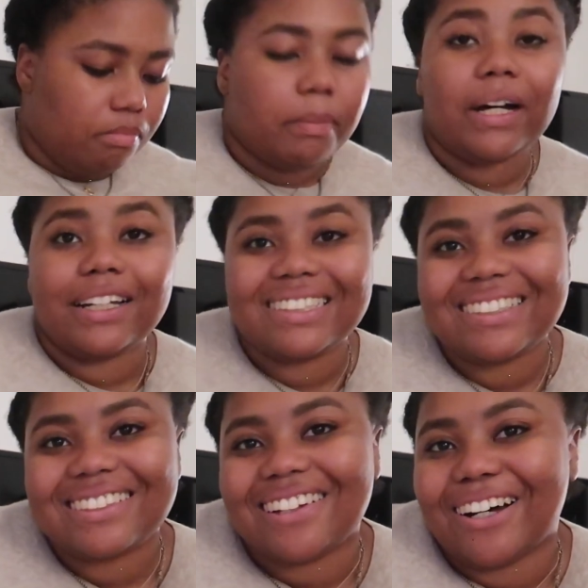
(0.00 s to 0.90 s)

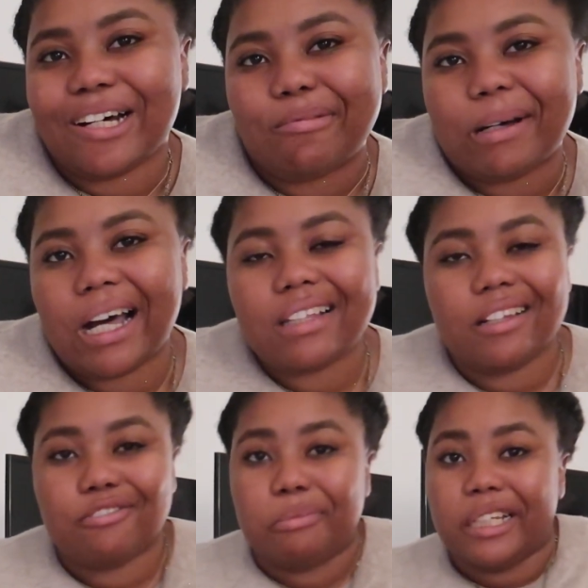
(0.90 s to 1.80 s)
But um, I
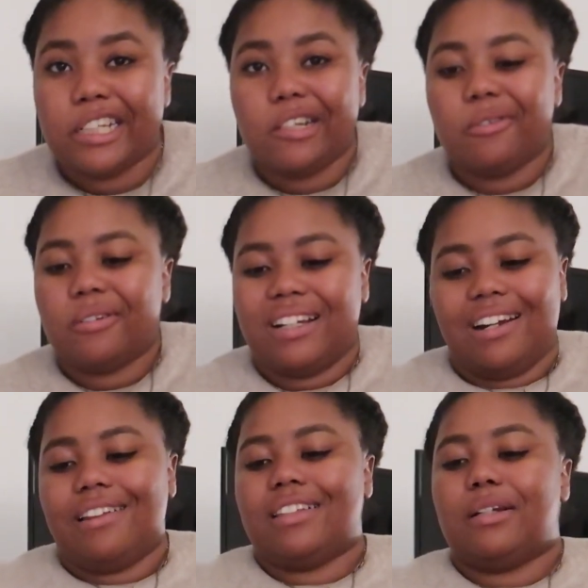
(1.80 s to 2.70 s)
love Flamingo
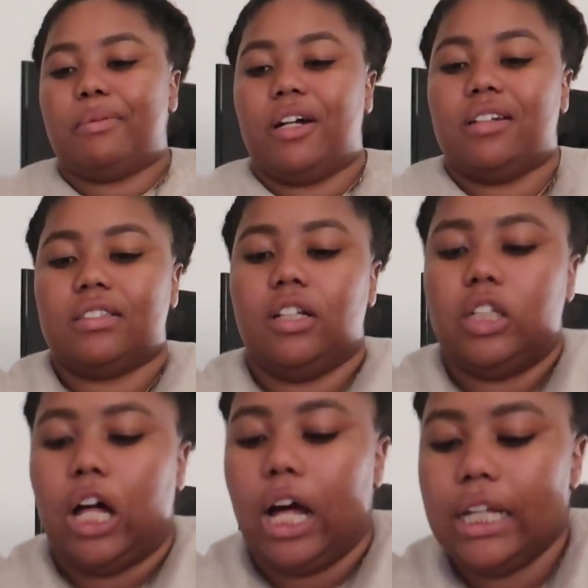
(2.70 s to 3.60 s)
and I like their products a
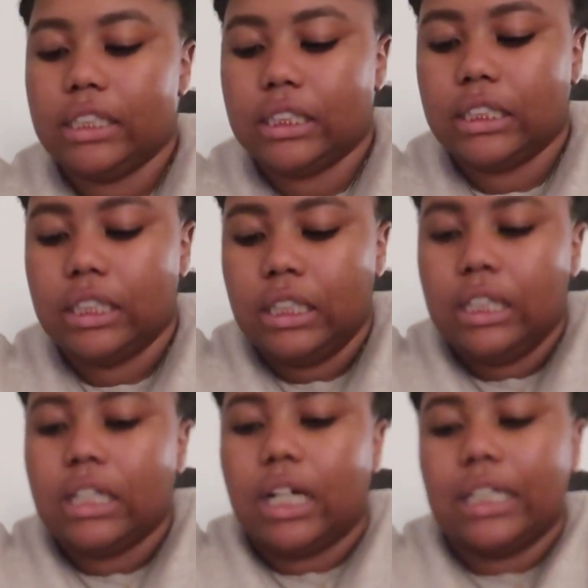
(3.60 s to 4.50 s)
lot.
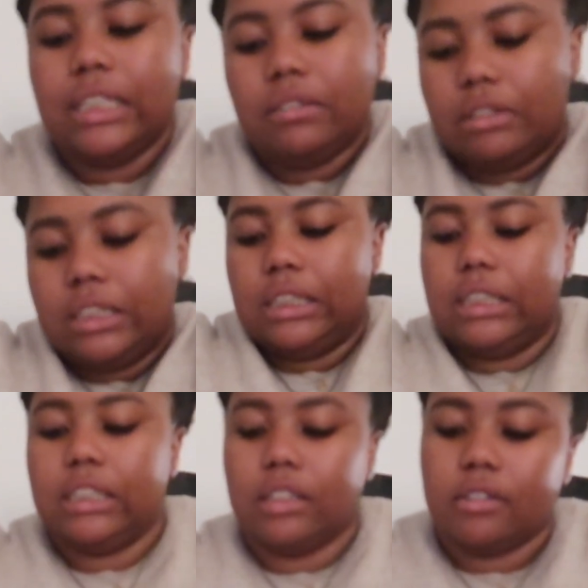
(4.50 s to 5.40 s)
I didn't
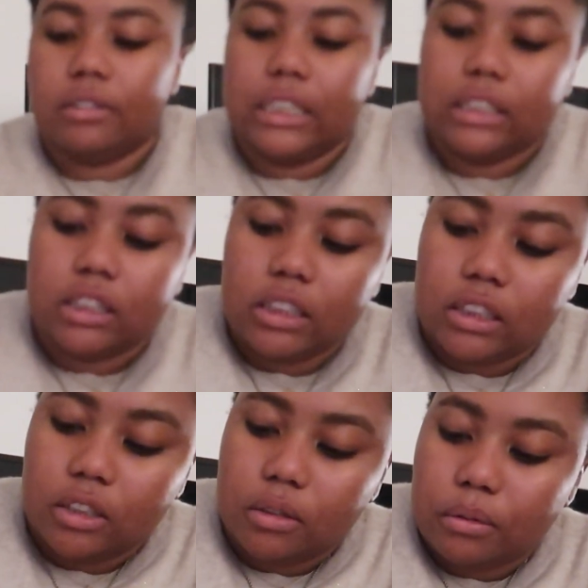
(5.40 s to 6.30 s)
need another razor,
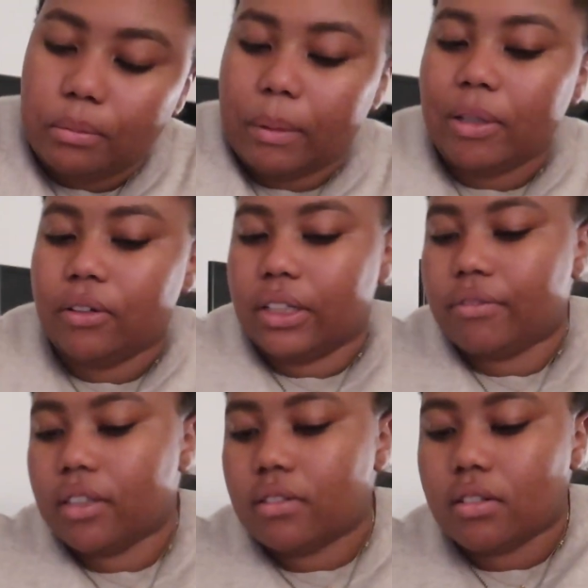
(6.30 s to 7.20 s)
so maybe I'll
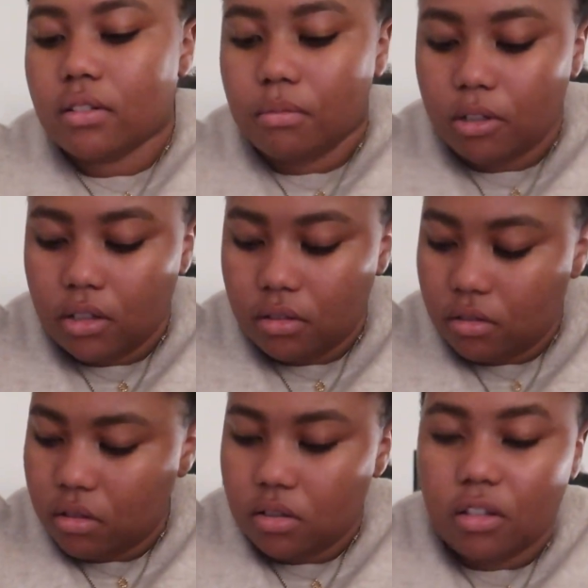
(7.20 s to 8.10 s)
give this to
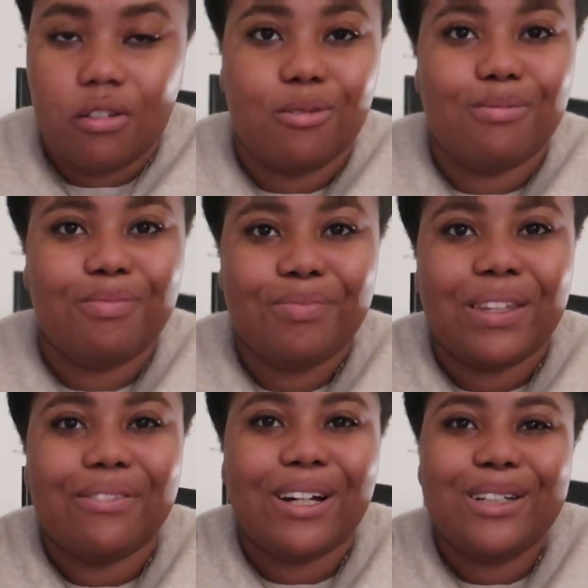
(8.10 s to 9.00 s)
someone. So
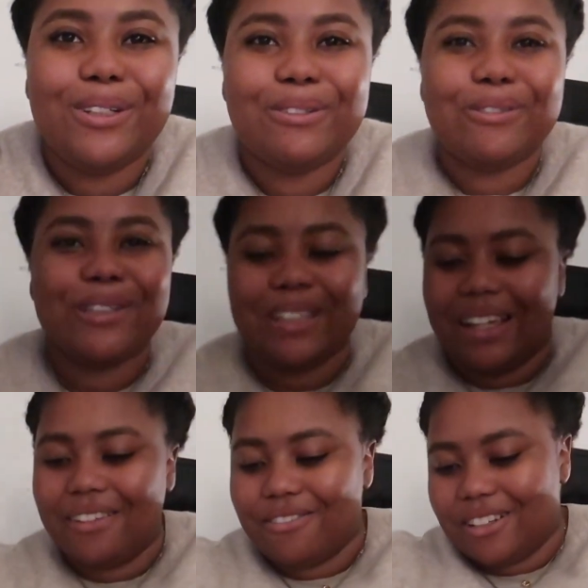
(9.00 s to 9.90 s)
if I know you in real
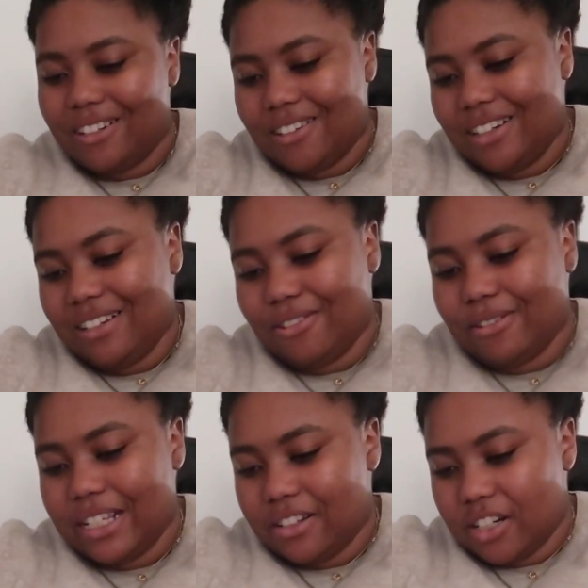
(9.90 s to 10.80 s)
life and you're in need of a
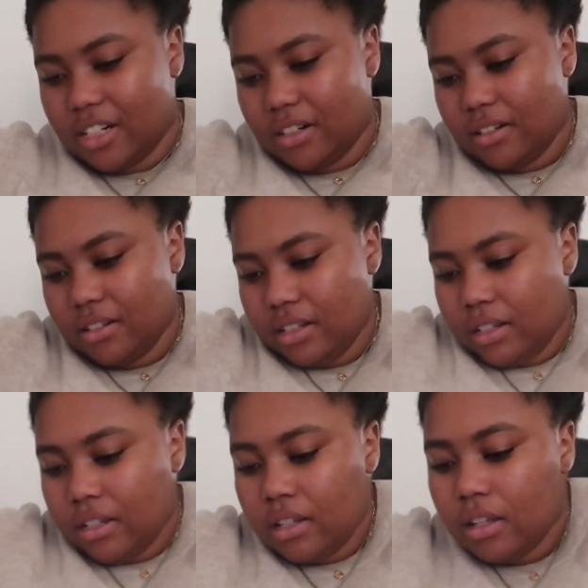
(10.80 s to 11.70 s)
razor,
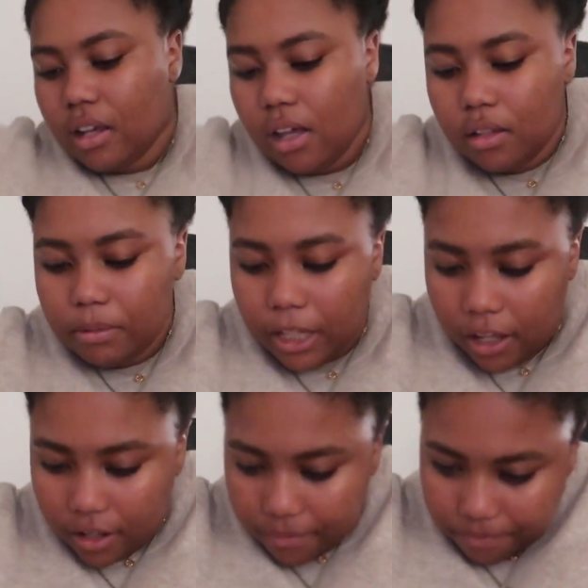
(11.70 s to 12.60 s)
L M
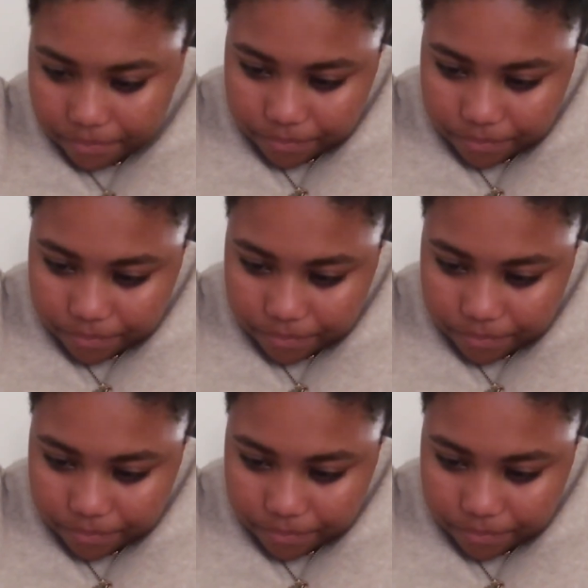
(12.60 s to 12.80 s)
K.